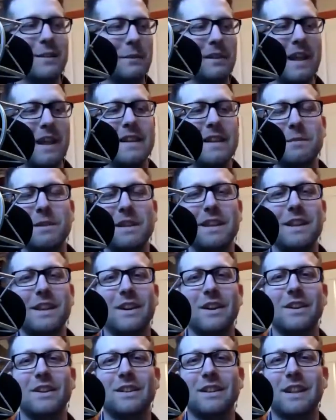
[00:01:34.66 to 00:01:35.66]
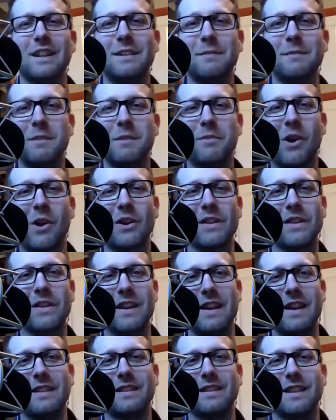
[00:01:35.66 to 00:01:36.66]
Glad to be here. Glad to be a part of
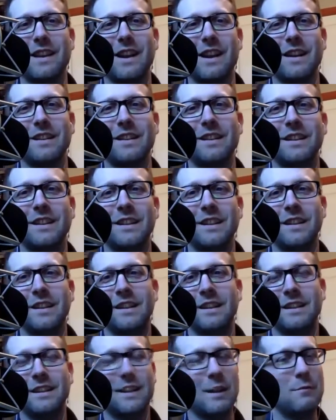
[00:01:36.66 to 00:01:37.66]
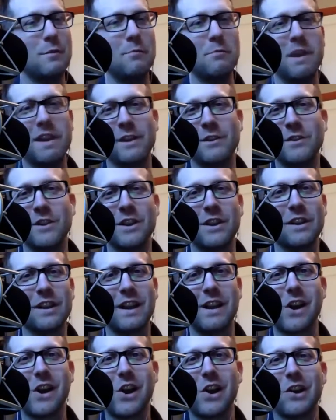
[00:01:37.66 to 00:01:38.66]
this. Uh, I'm a Menno nerd at
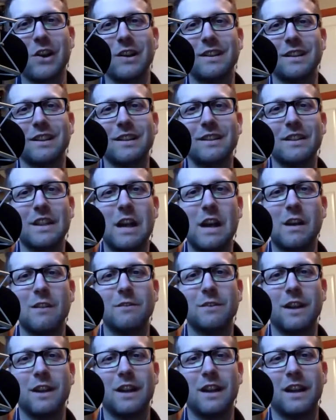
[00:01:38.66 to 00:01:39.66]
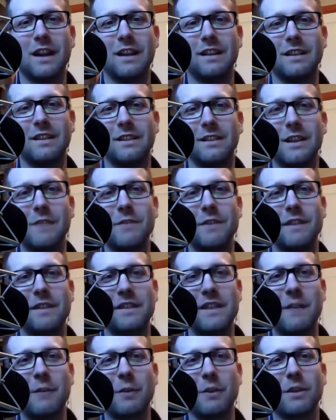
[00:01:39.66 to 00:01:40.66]
heart and love uh, love this
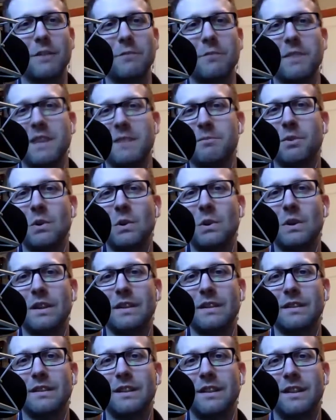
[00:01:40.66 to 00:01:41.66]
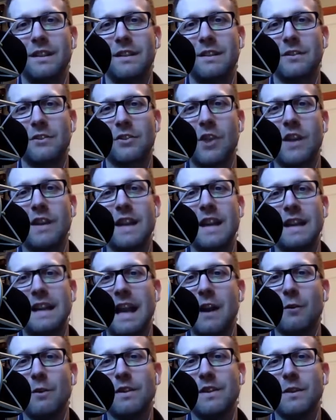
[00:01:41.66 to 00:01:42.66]
network of people and try and hang
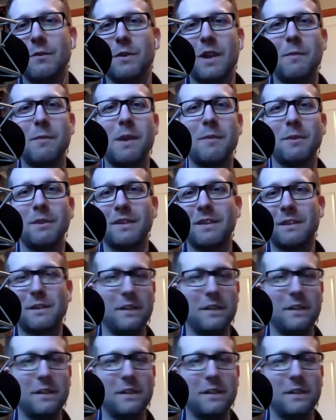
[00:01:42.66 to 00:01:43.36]
out with it when I'm able to.